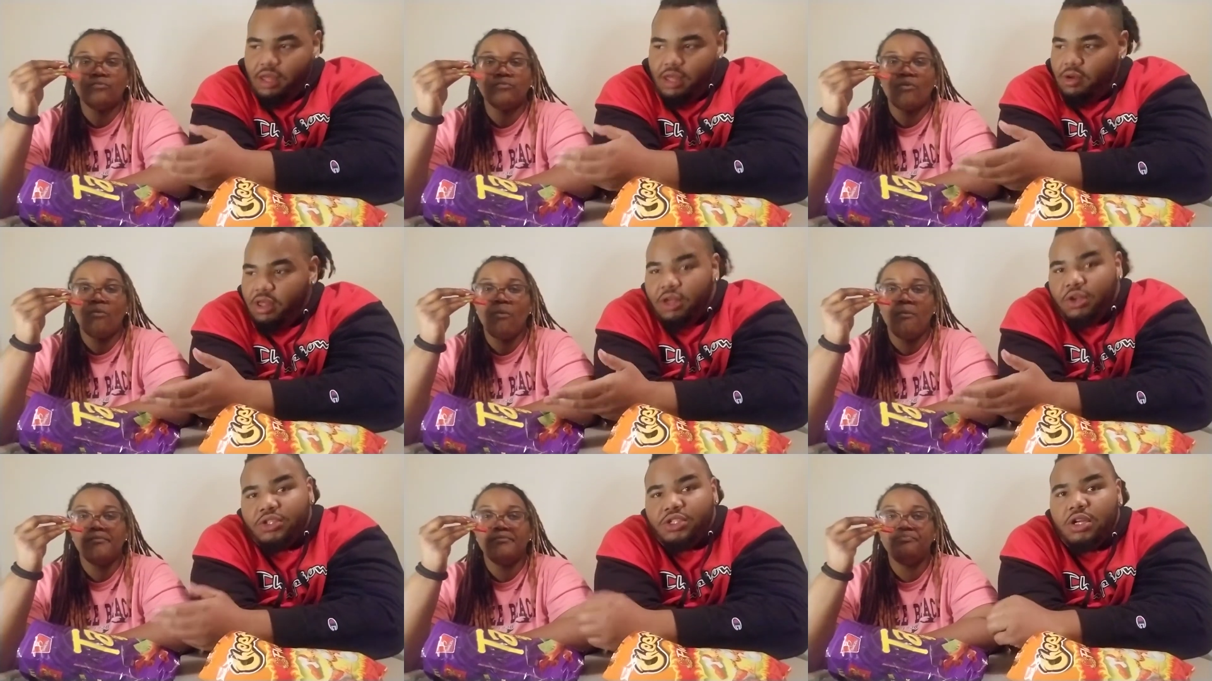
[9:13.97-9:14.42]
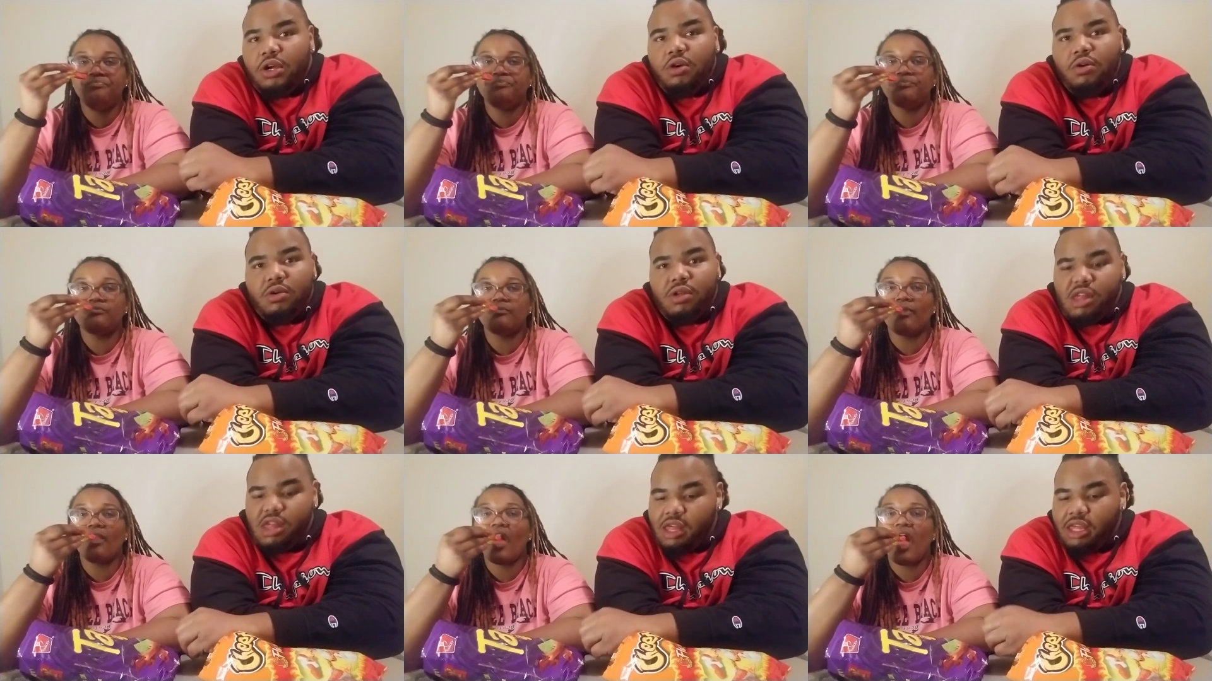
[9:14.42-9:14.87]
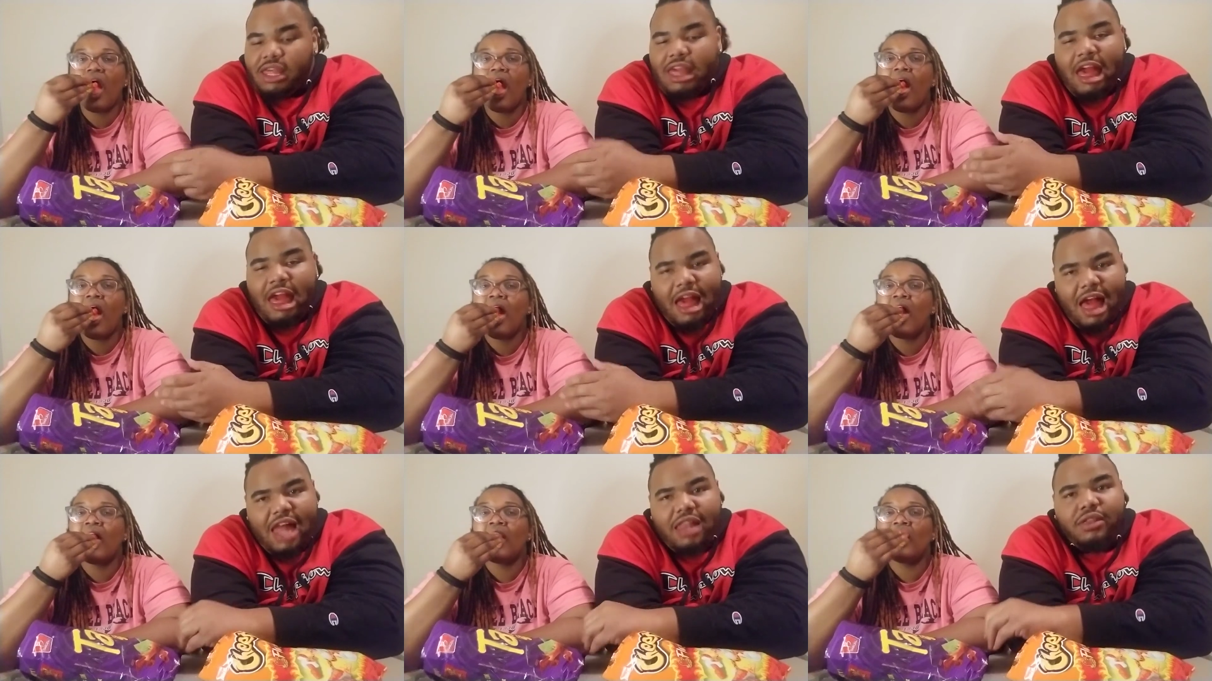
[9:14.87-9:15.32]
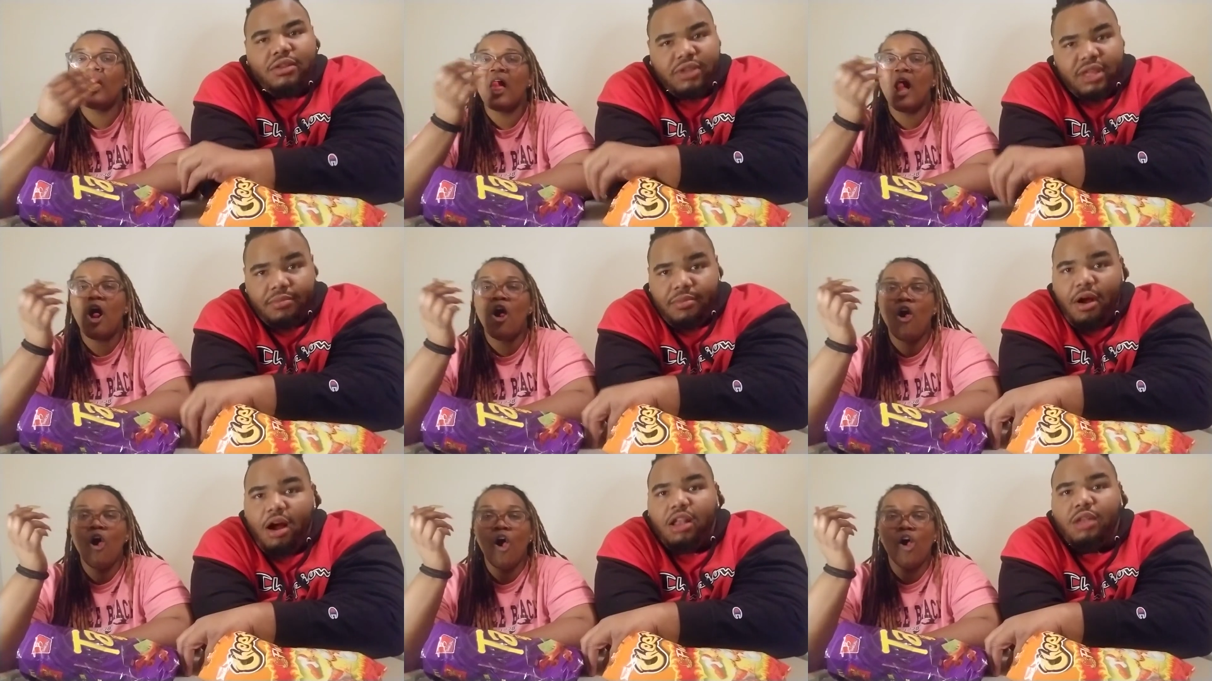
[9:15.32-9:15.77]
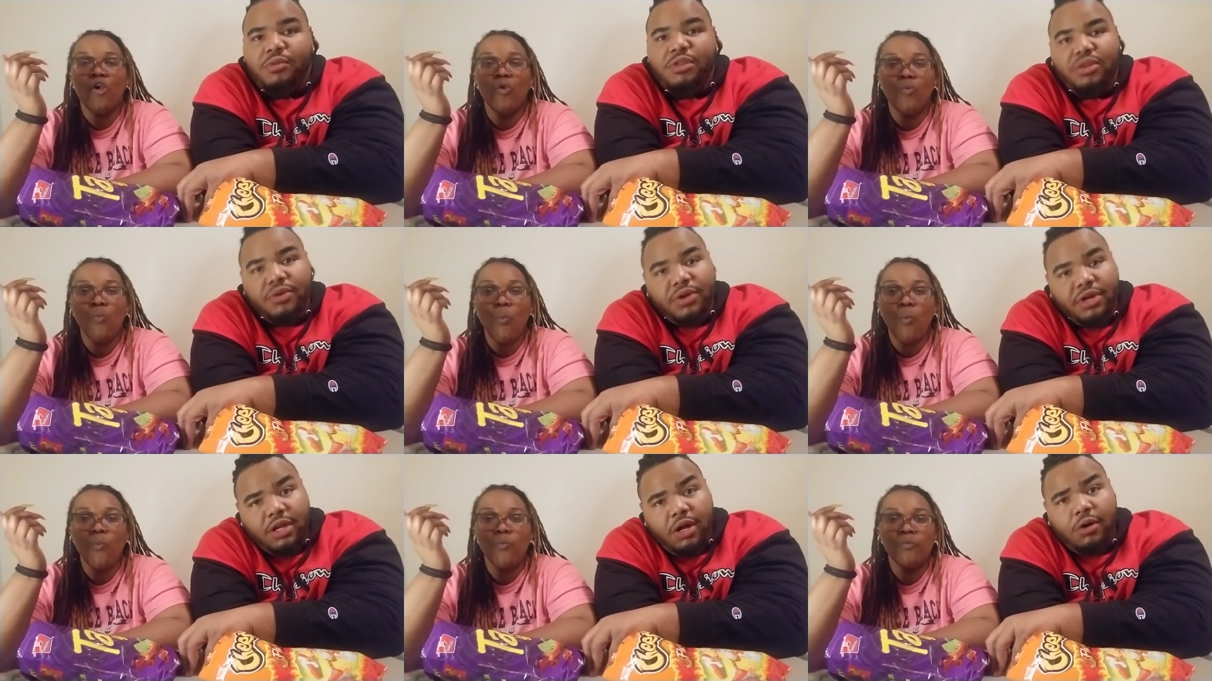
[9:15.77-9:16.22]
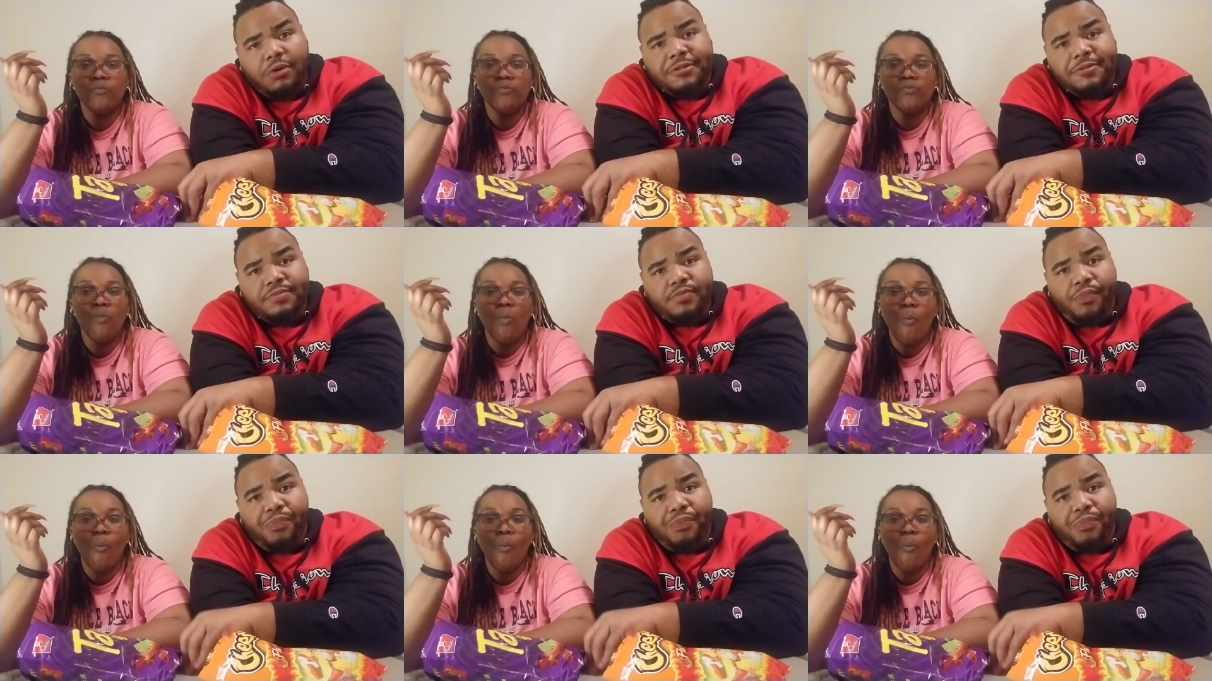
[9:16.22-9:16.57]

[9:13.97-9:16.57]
Speaker 1: it'll show. And Kyle Allen will keep balling. We three zero. Oh.